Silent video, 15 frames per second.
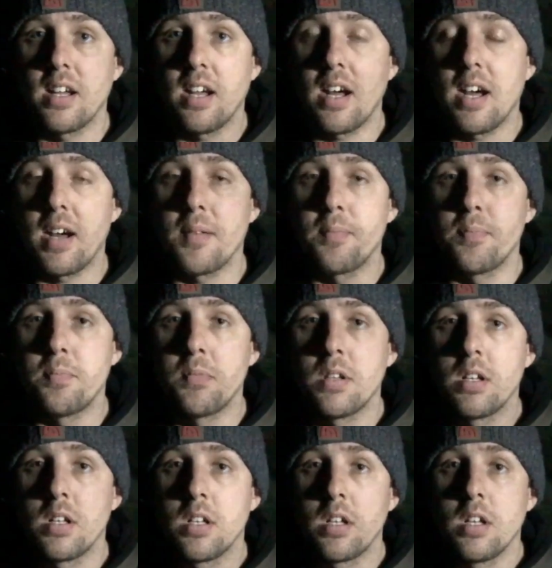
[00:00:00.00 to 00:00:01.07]
I'll
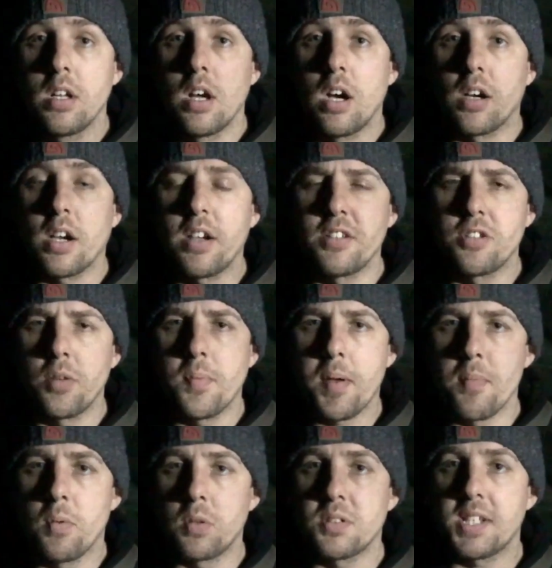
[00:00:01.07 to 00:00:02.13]
go into a bit
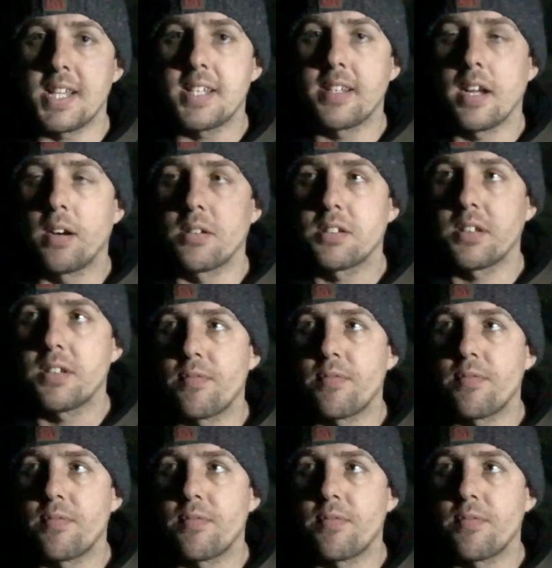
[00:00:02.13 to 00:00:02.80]
more detail because